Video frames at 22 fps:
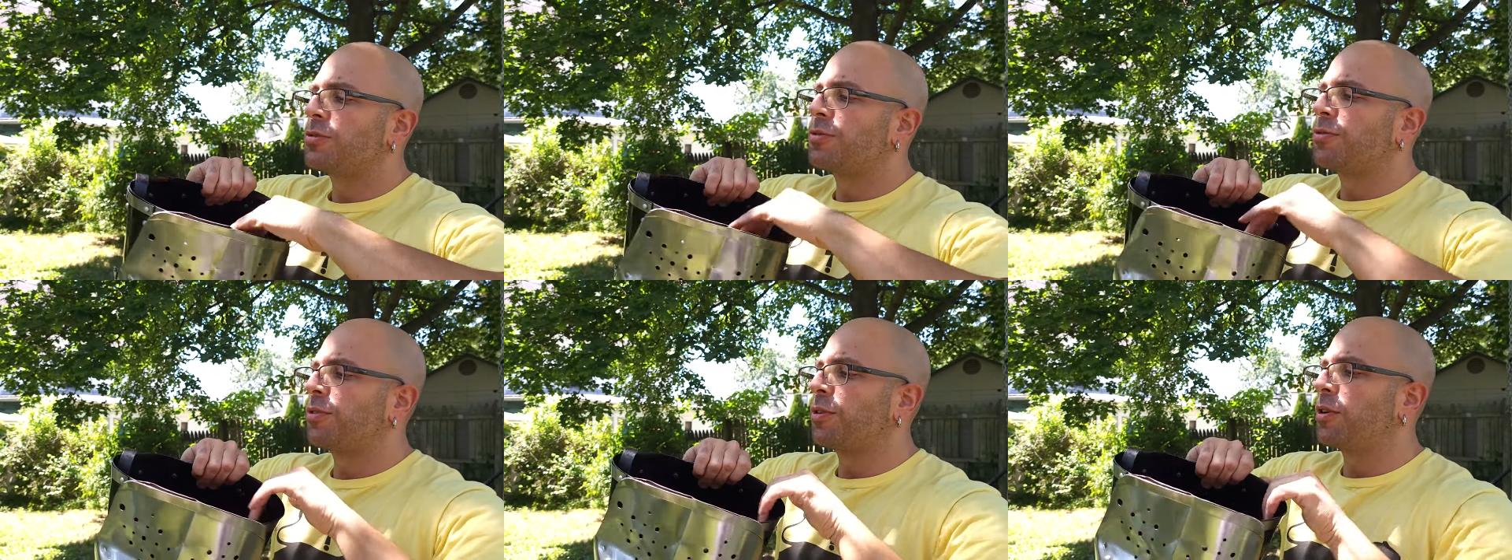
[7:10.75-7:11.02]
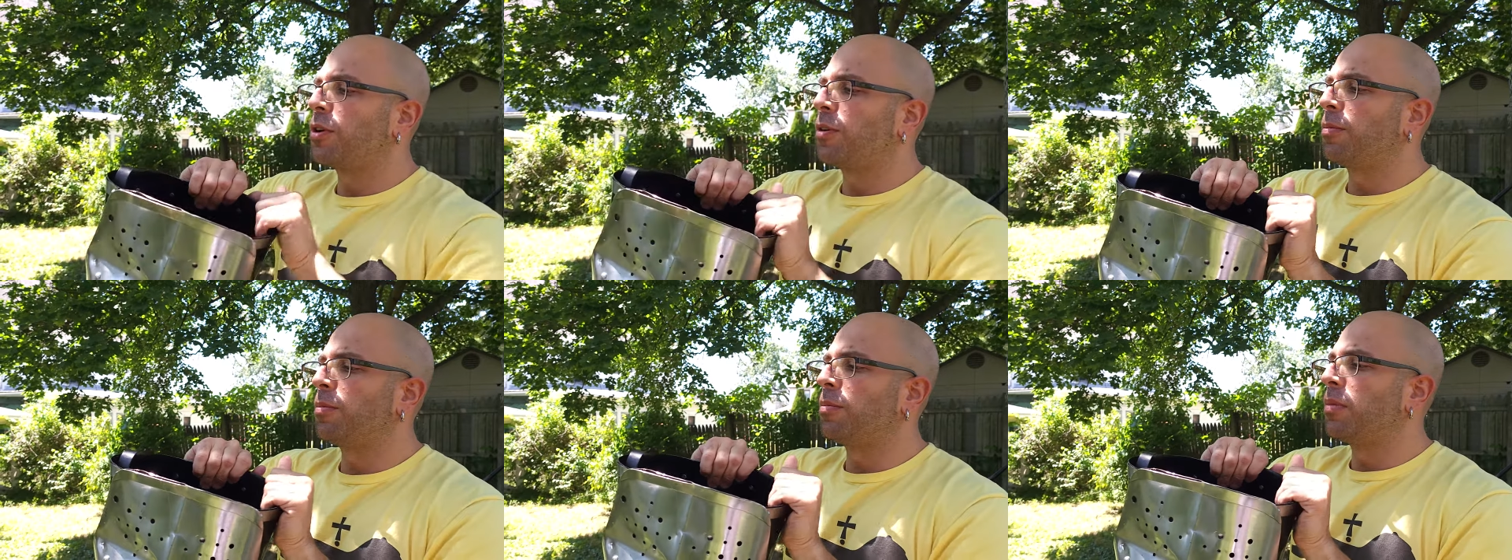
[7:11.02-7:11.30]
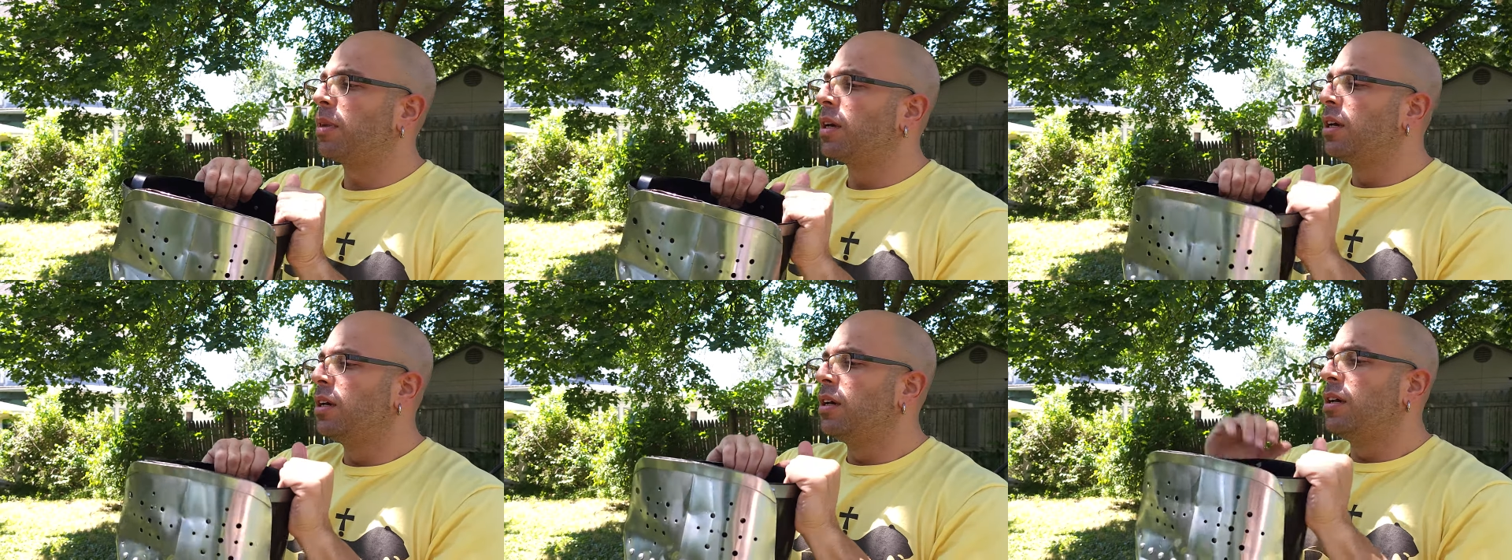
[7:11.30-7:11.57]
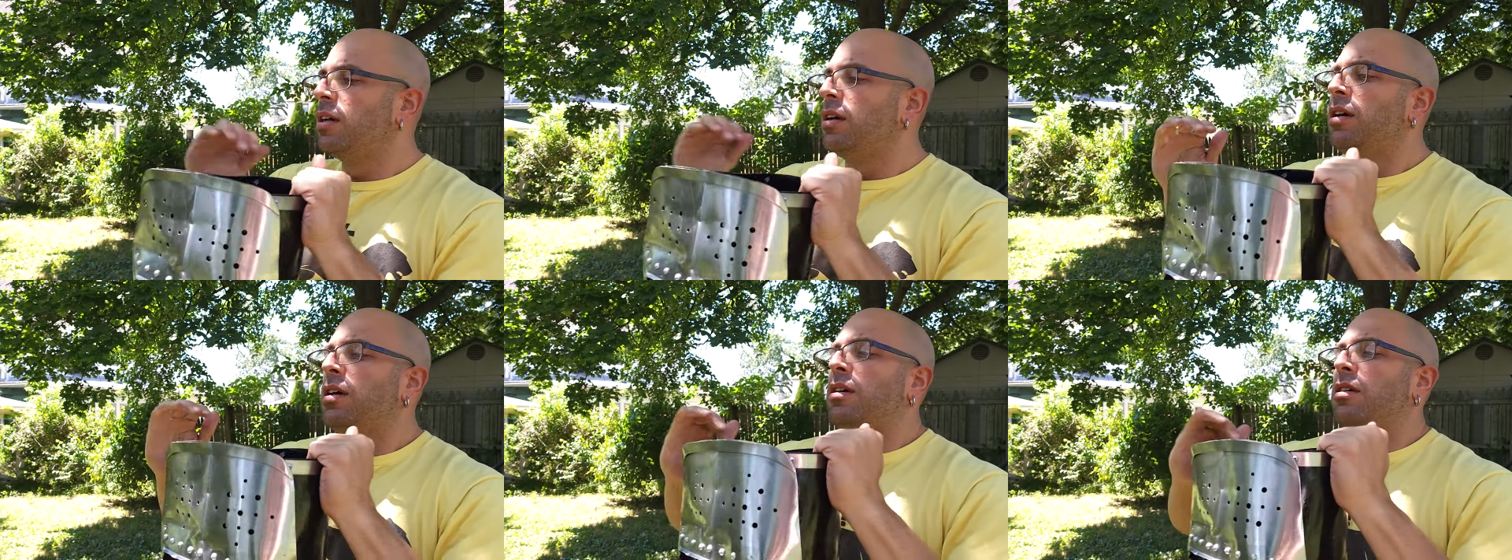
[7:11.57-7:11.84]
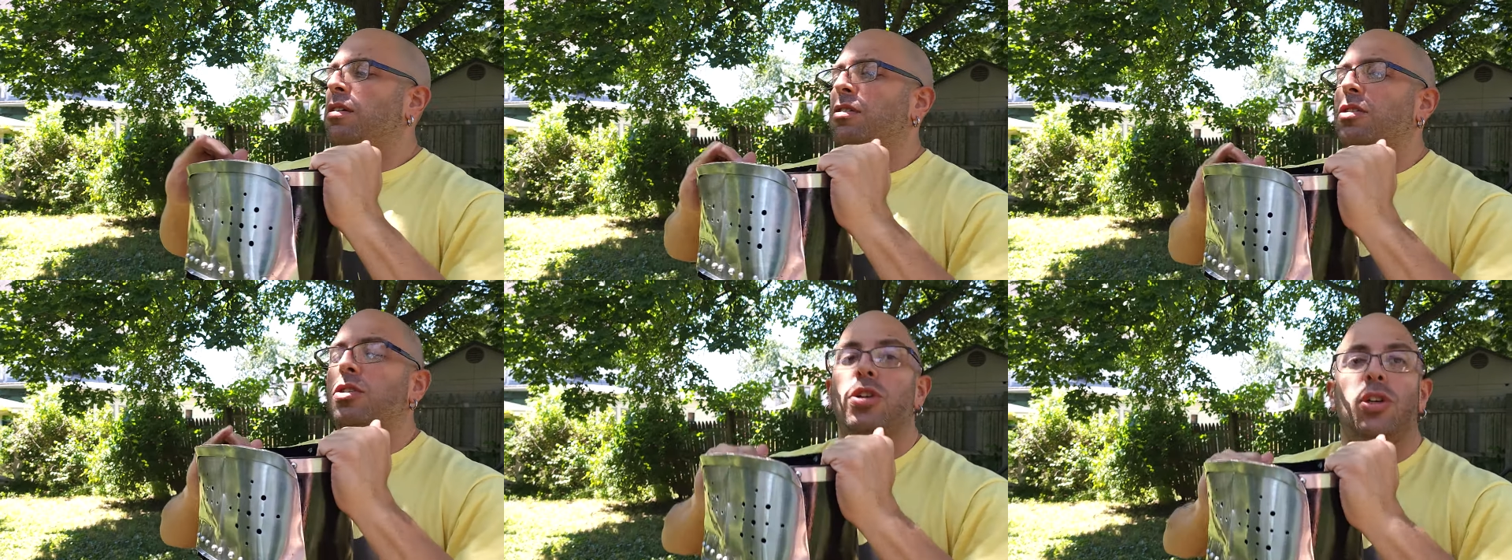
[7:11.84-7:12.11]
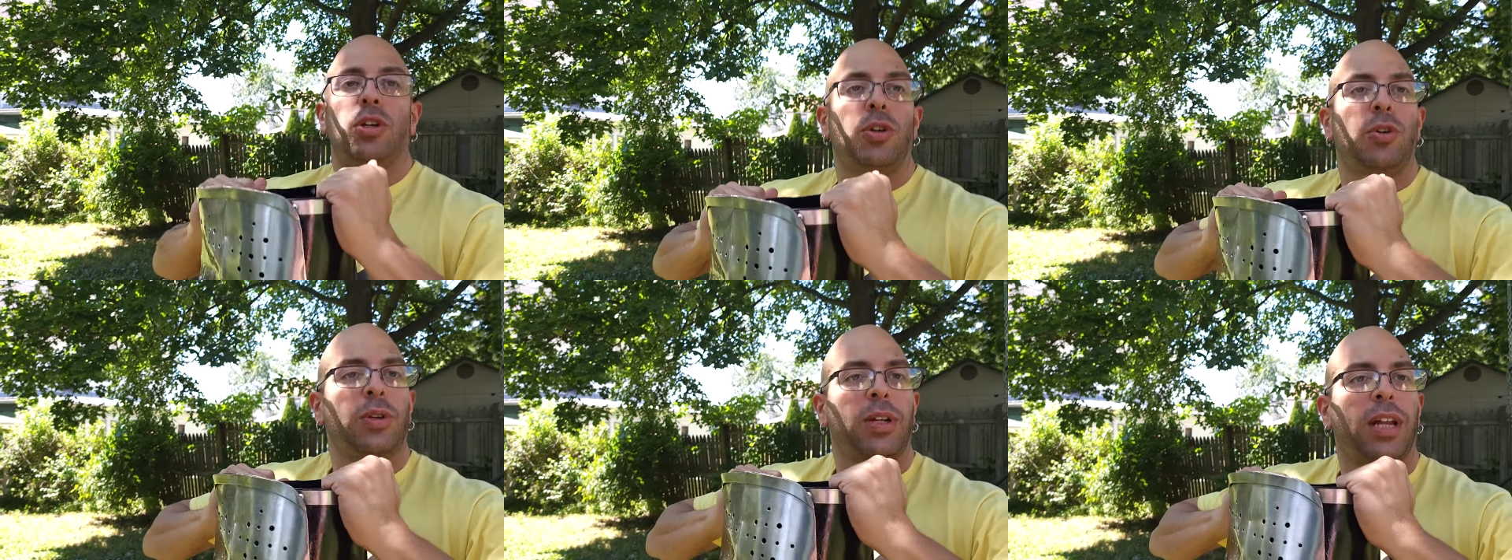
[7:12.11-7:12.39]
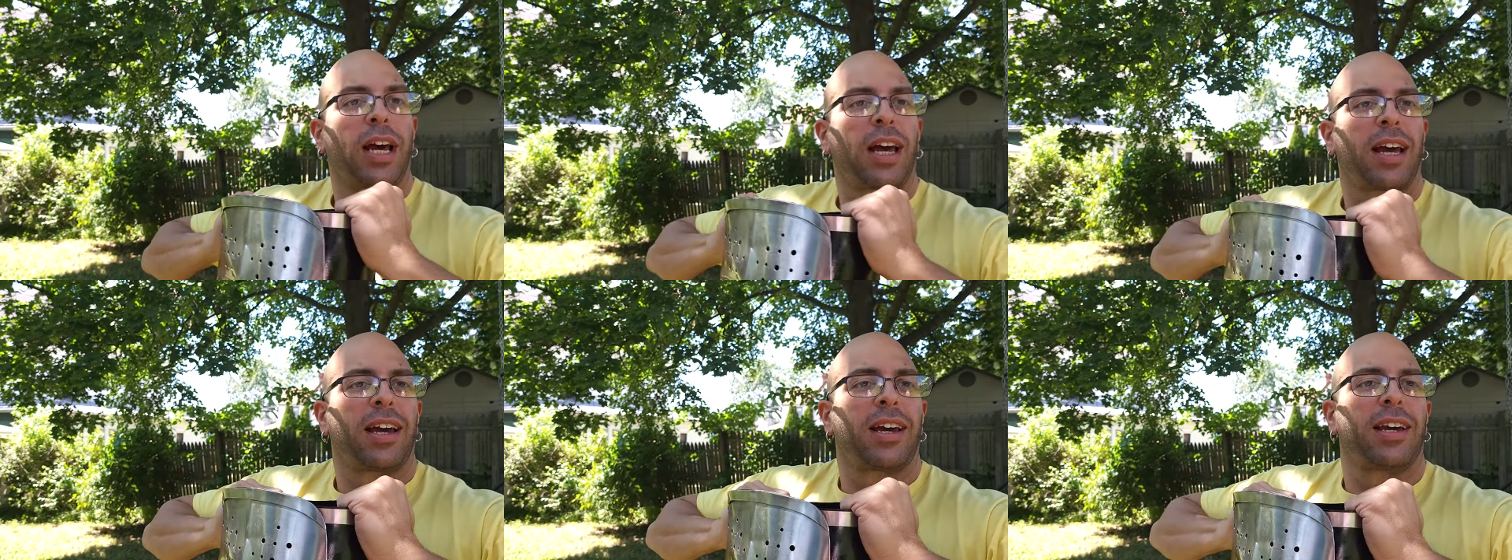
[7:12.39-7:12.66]
from you and
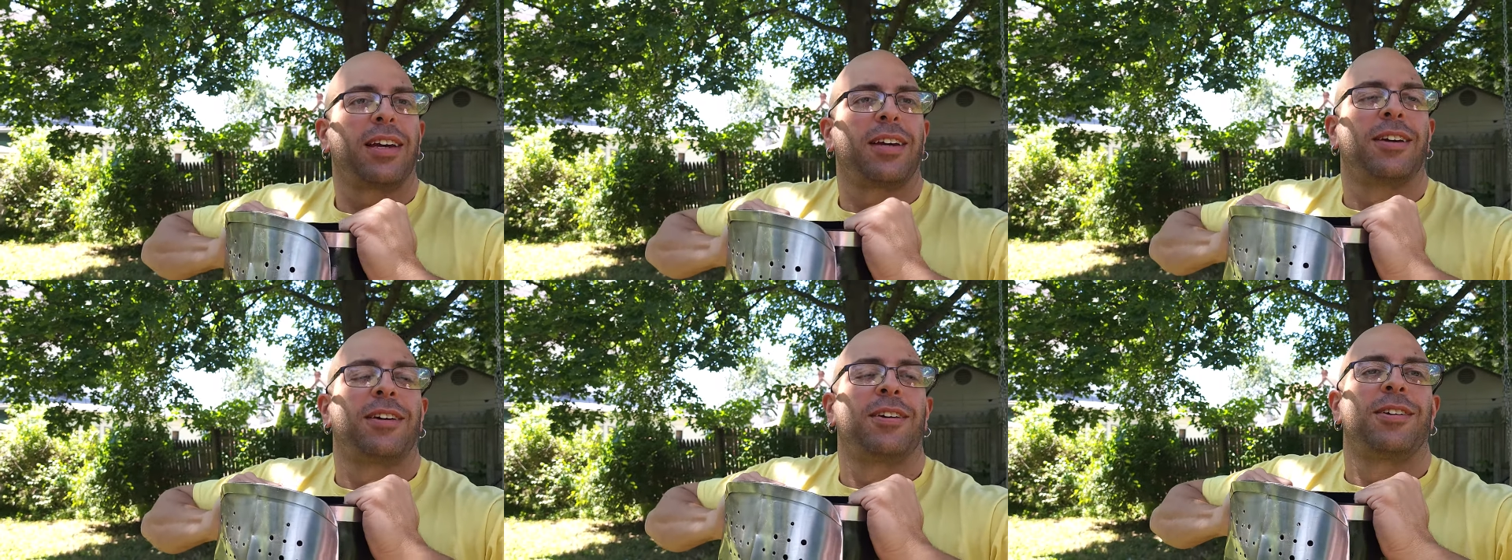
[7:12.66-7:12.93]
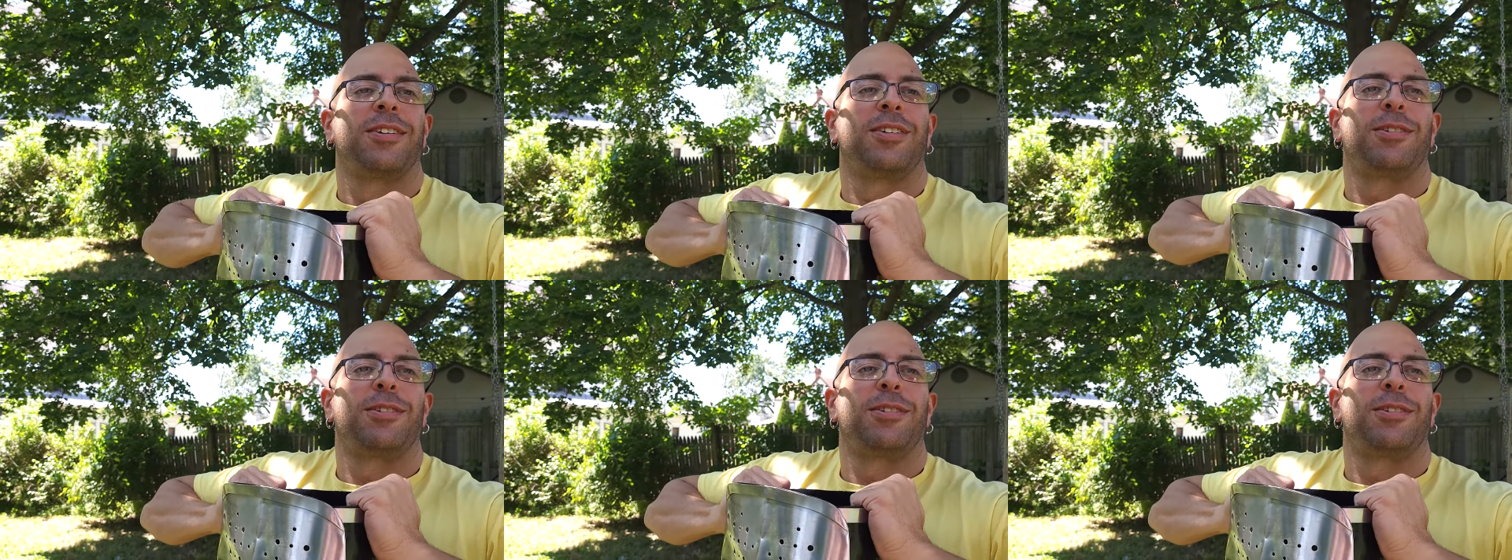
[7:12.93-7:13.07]
I